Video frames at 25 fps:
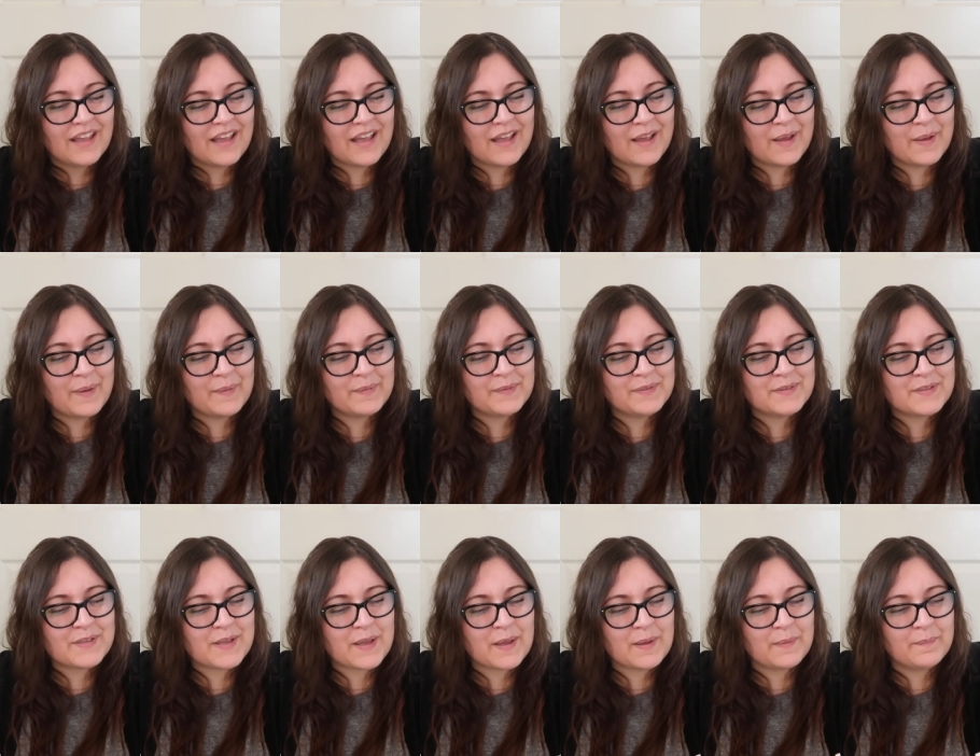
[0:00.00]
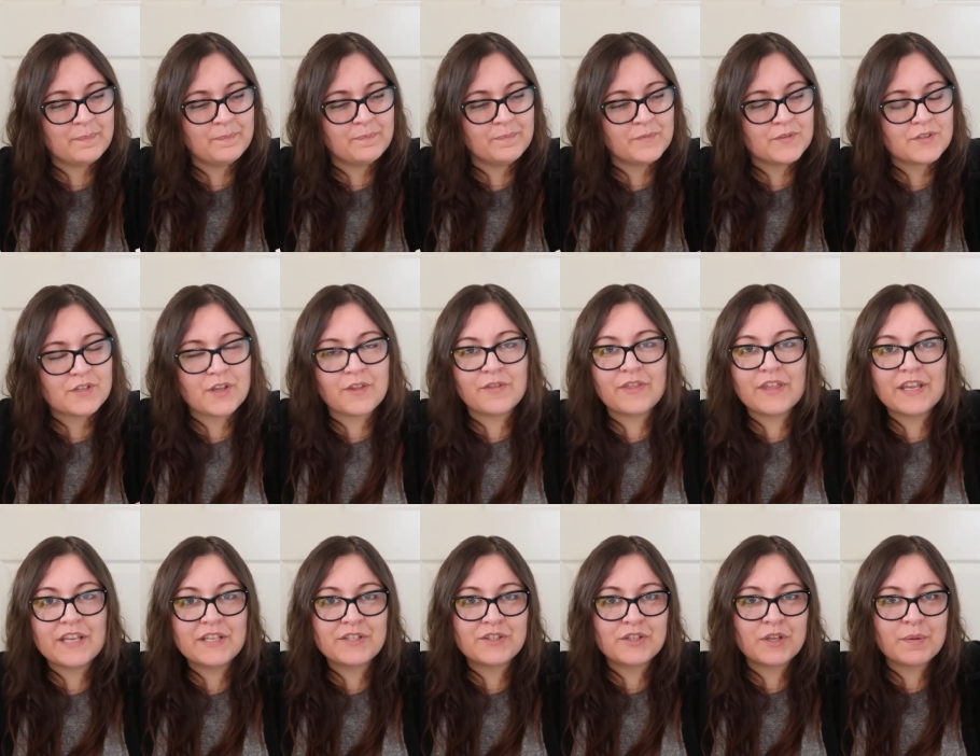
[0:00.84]
And so
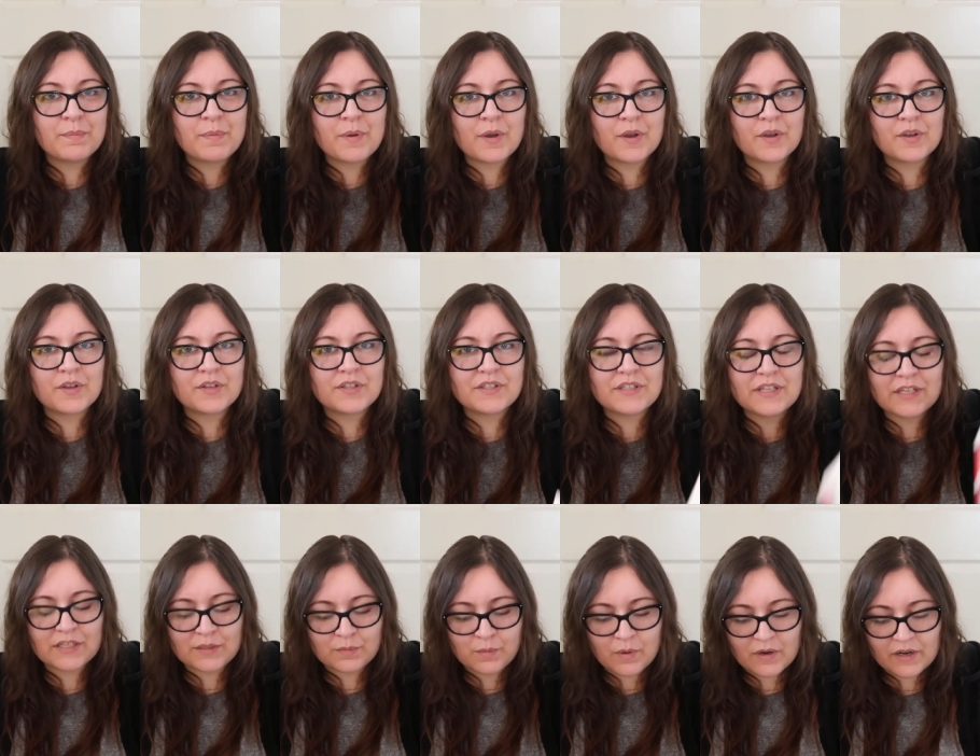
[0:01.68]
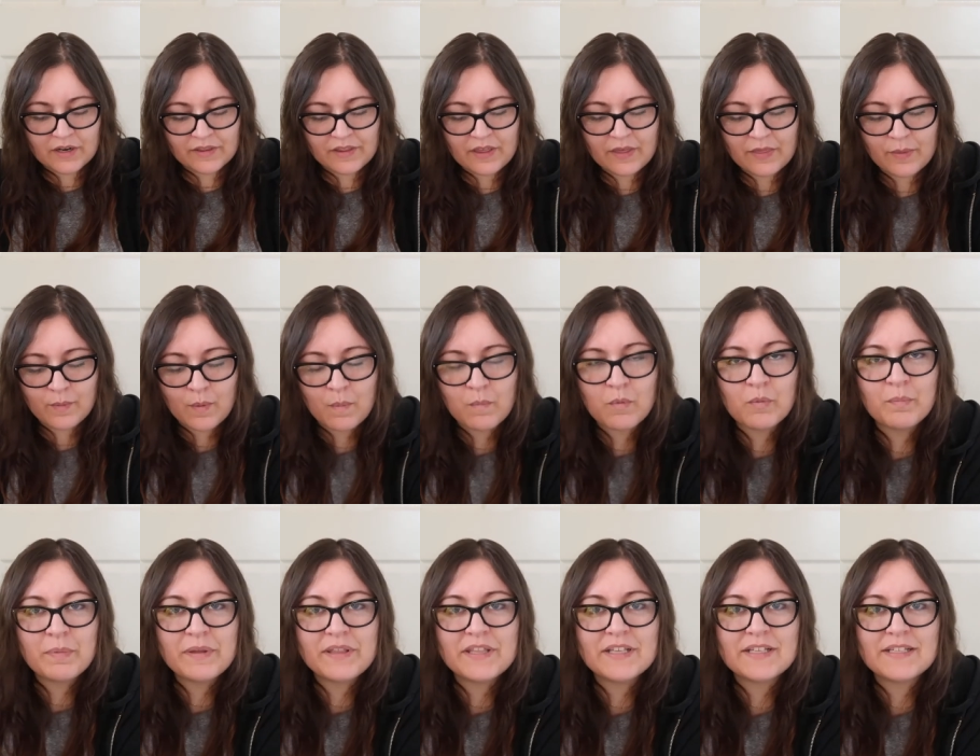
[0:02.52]
these two books, this one and the other one,
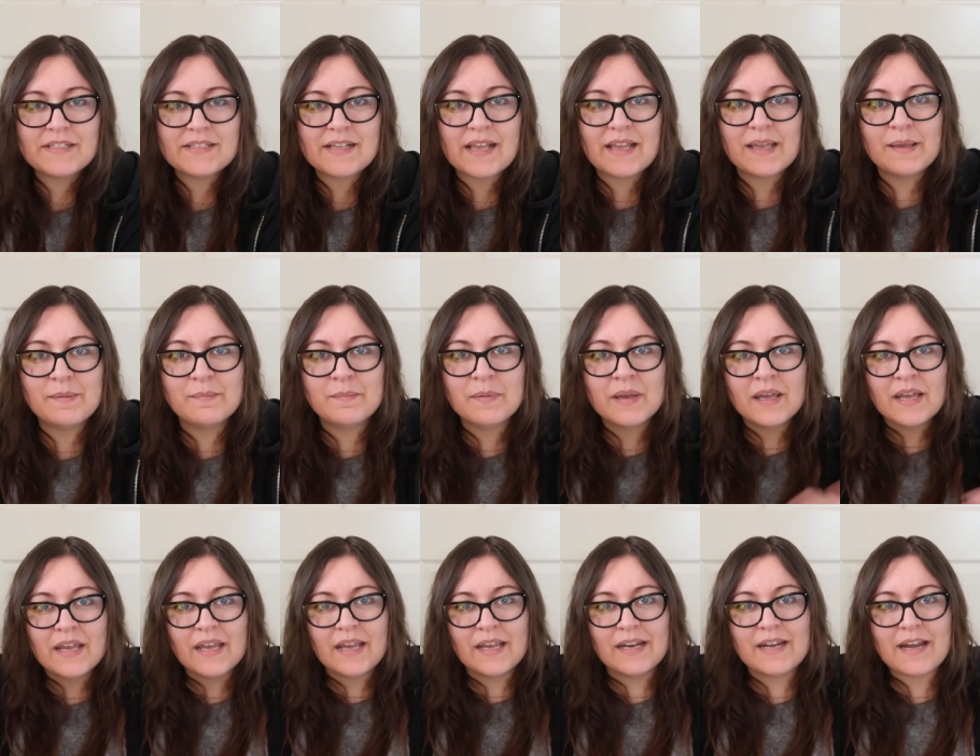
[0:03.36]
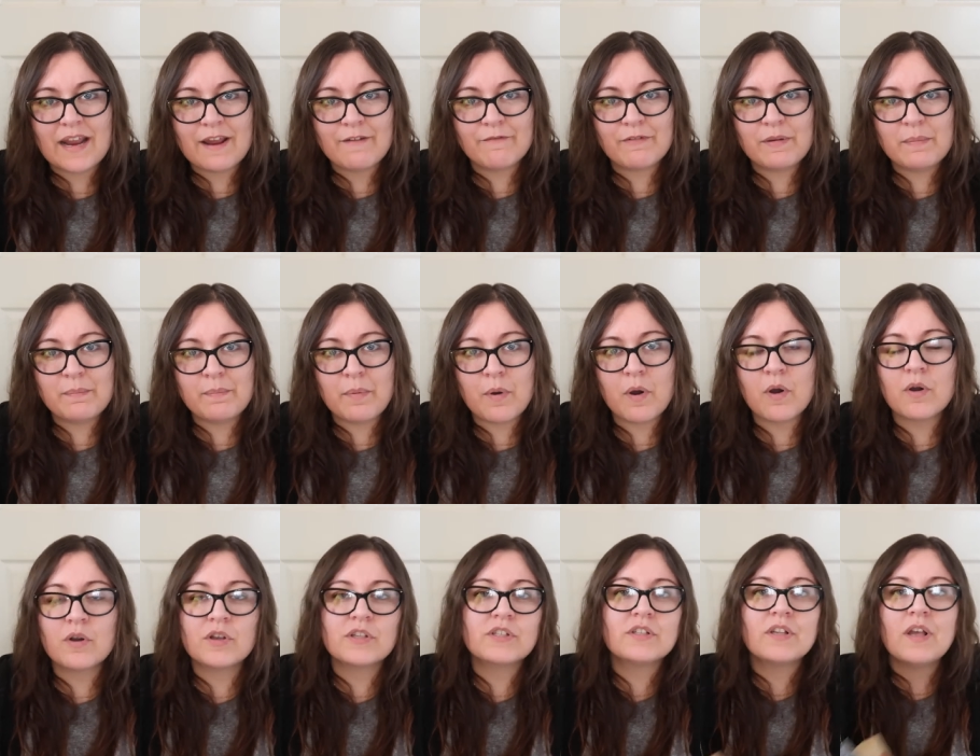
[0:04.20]
will be the same in every
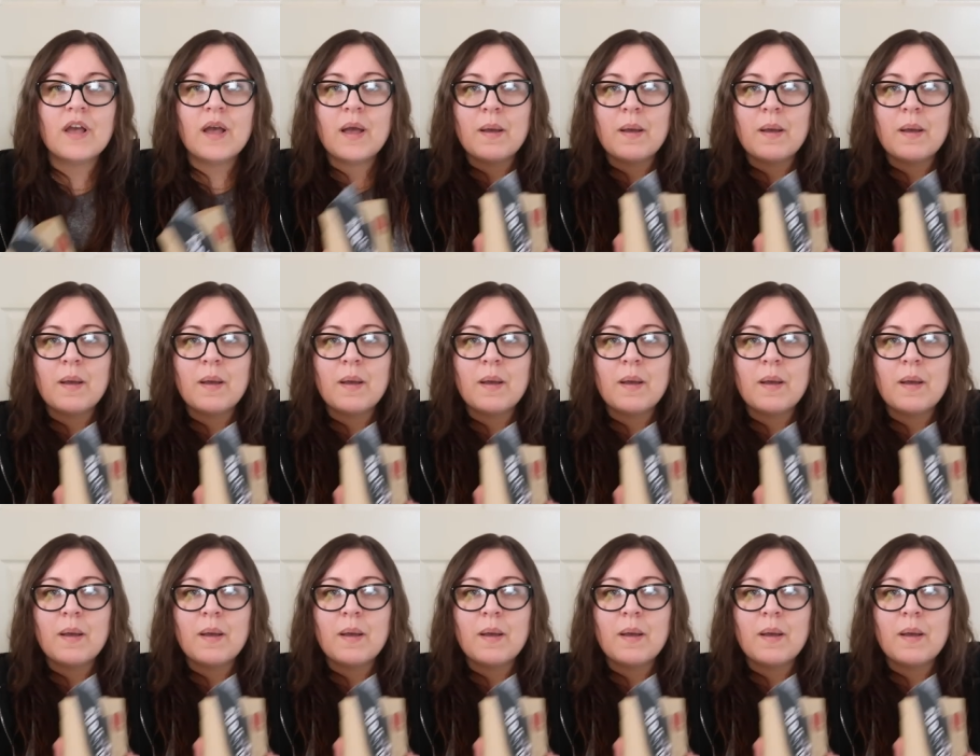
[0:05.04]
box,